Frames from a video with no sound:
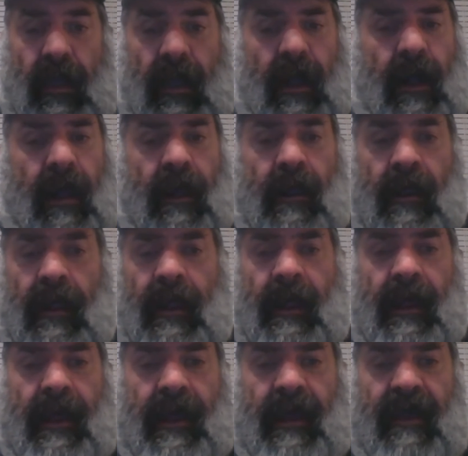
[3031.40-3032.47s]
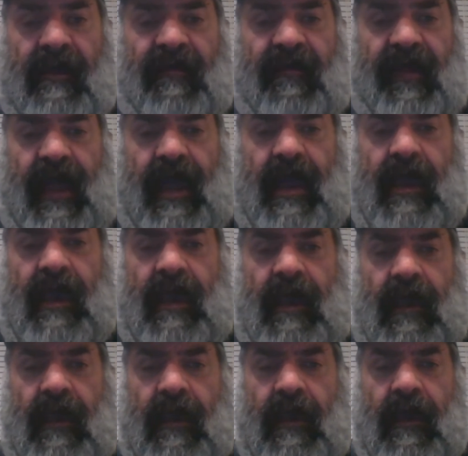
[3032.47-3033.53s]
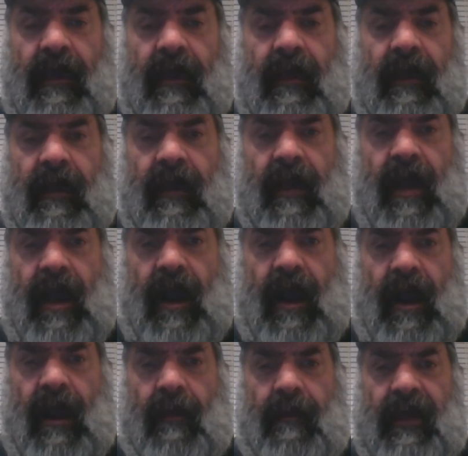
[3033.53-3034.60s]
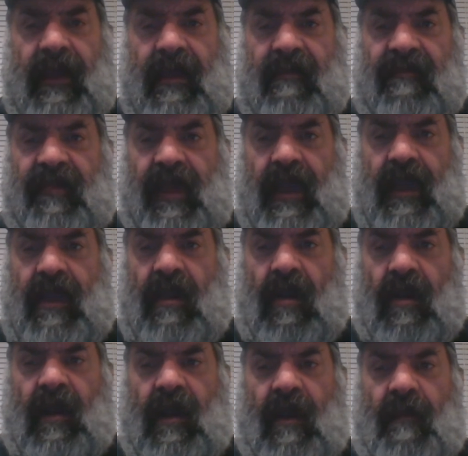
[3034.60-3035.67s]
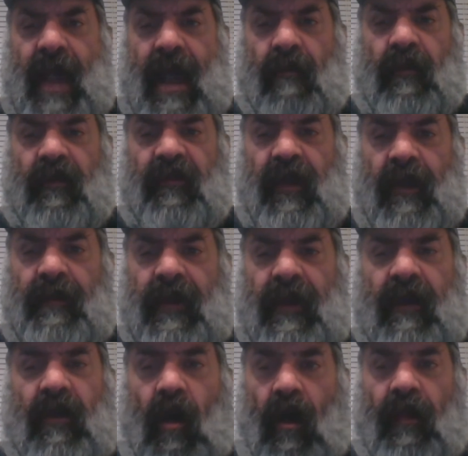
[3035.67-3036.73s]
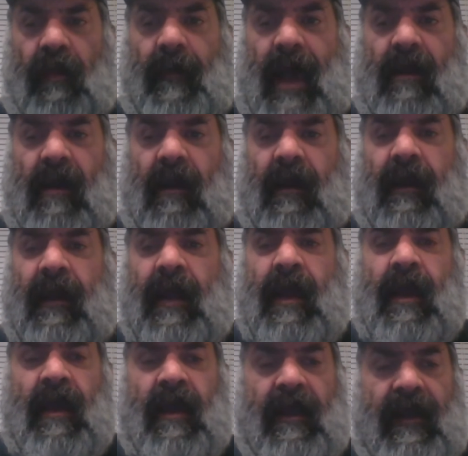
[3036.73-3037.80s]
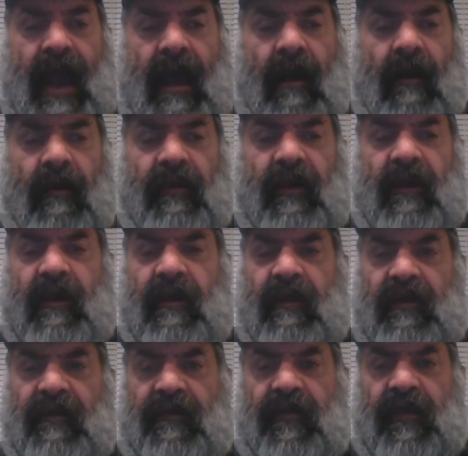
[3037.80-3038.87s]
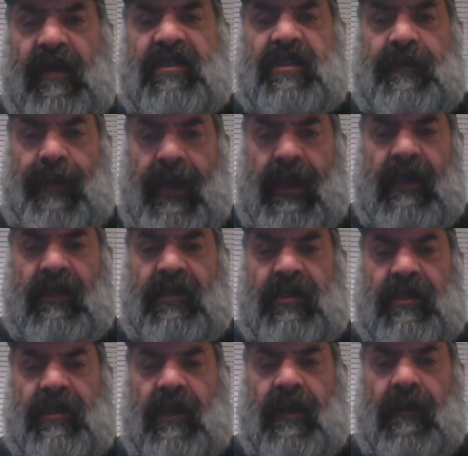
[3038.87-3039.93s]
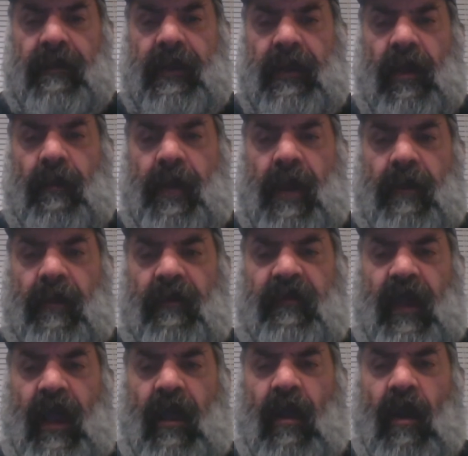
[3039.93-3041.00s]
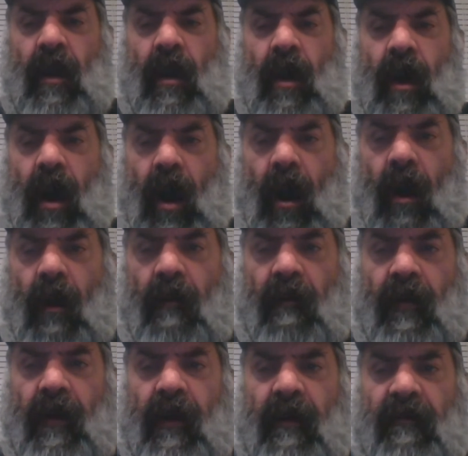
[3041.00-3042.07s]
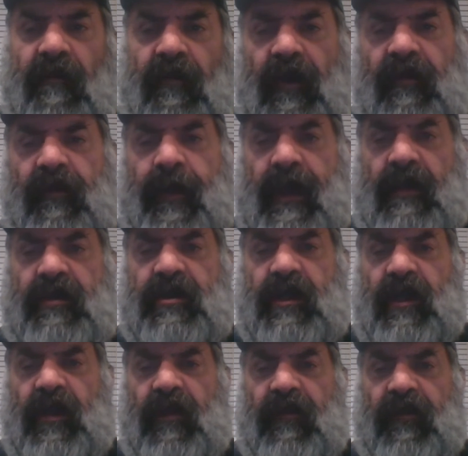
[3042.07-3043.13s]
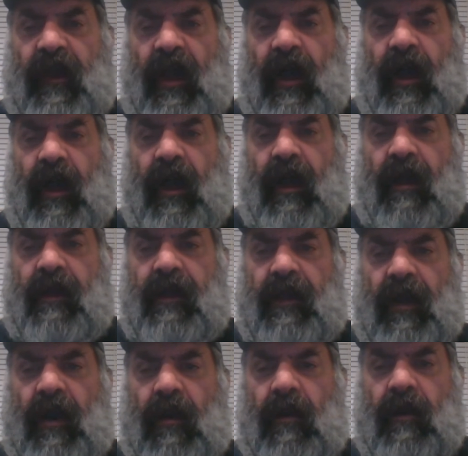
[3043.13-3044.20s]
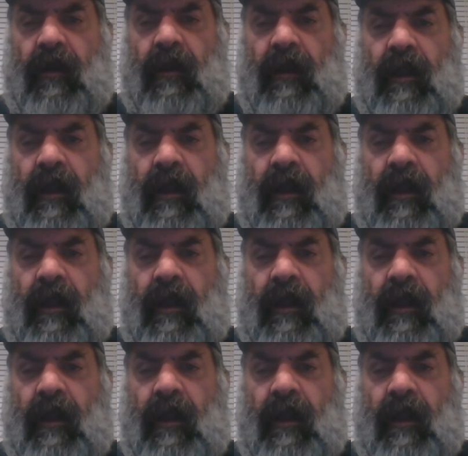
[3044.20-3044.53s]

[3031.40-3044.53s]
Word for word: Uh, if they um, if they come out with something, call them out on it. Now, the the free speech, you know, people are saying, "Oh, free speech is, uh, you know,